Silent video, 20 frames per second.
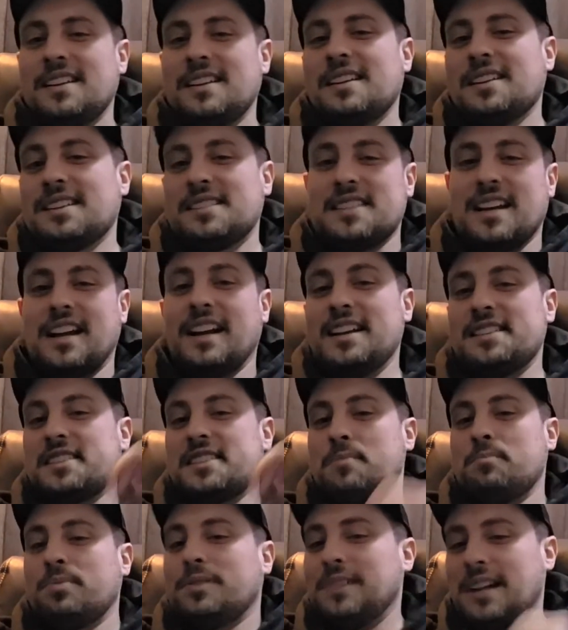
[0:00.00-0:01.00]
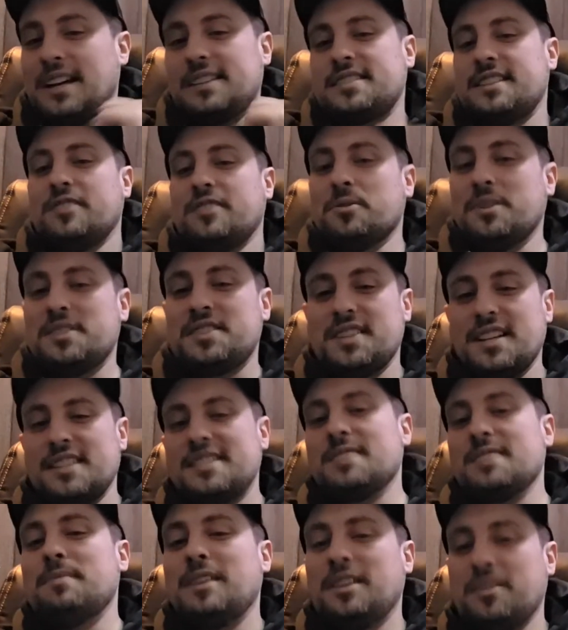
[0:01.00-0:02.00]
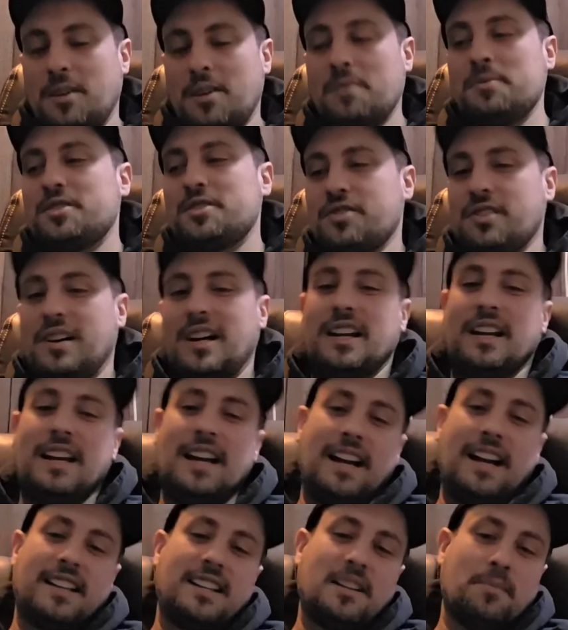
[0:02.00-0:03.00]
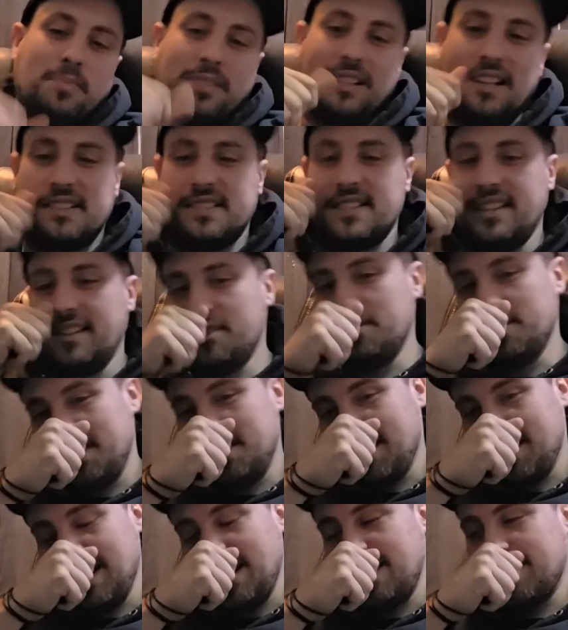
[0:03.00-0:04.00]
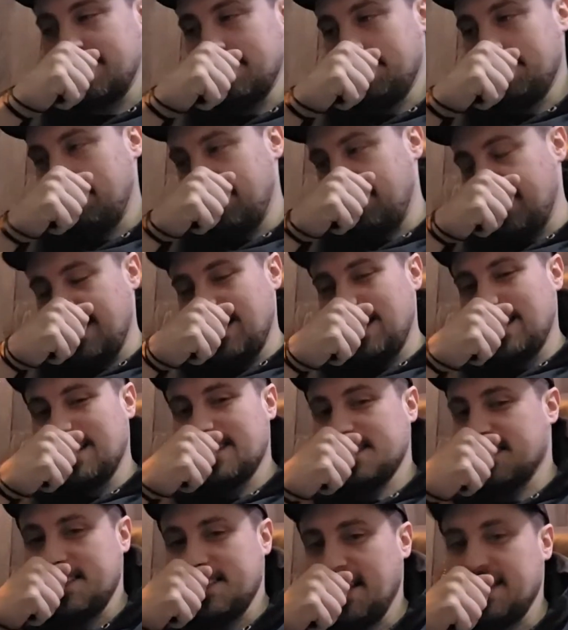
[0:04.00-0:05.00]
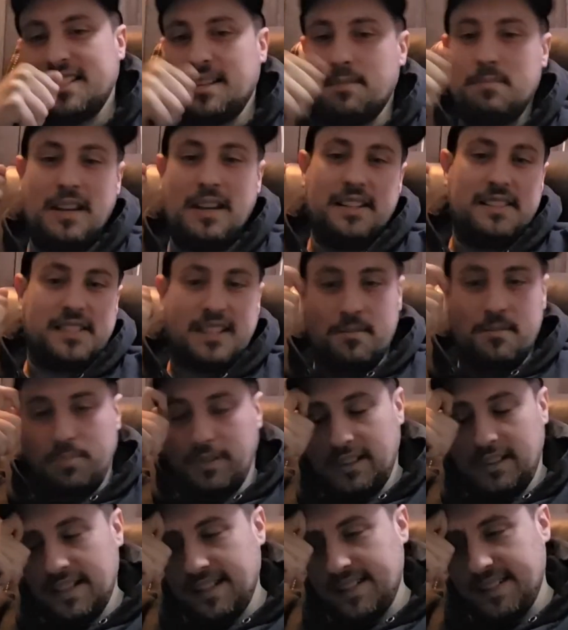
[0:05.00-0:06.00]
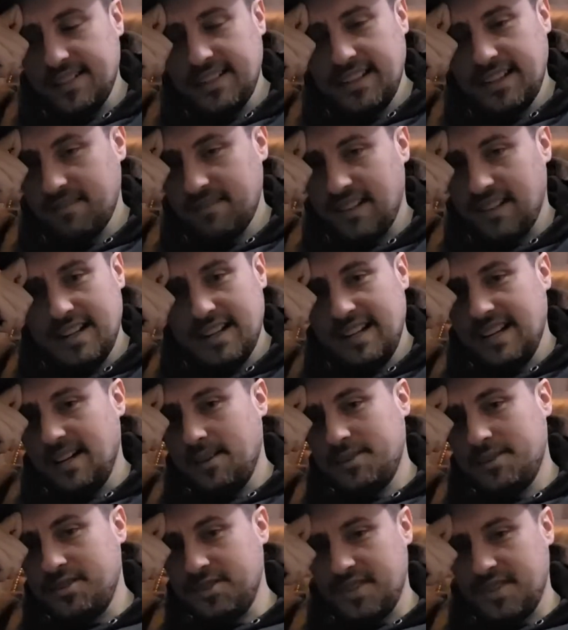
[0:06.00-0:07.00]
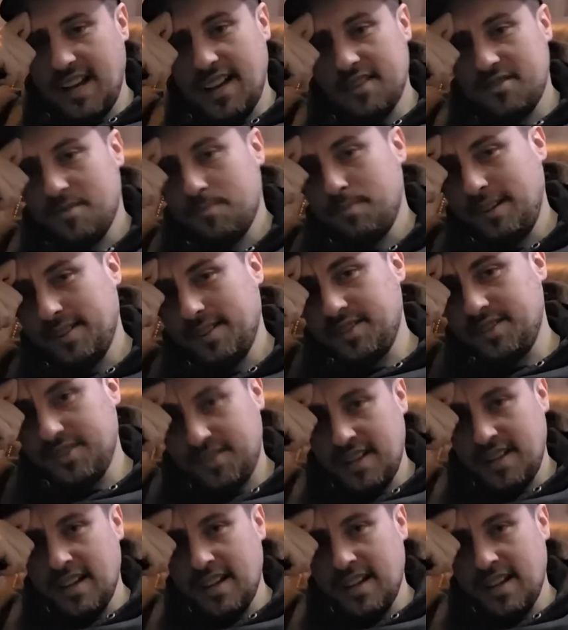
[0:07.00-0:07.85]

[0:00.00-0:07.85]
Because that adds complexity to a system, and you always try to add complexity to a system. The system needs complexity, and right now it's just entropy. It's just